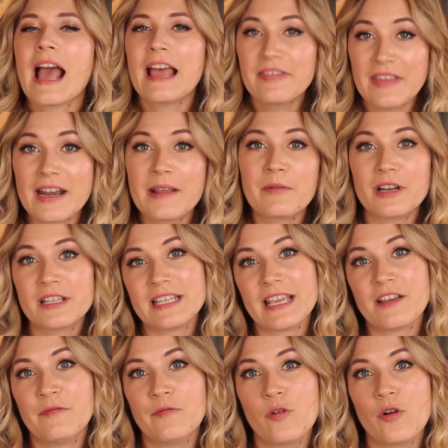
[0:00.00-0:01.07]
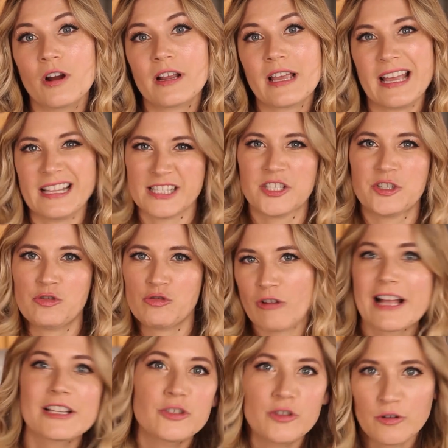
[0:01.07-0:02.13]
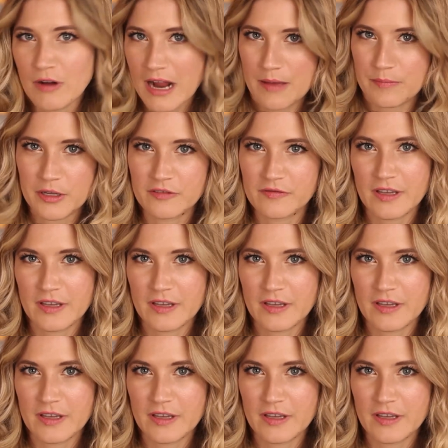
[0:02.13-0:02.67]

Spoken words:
And then I'm gonna take a fork and scratch the crap out of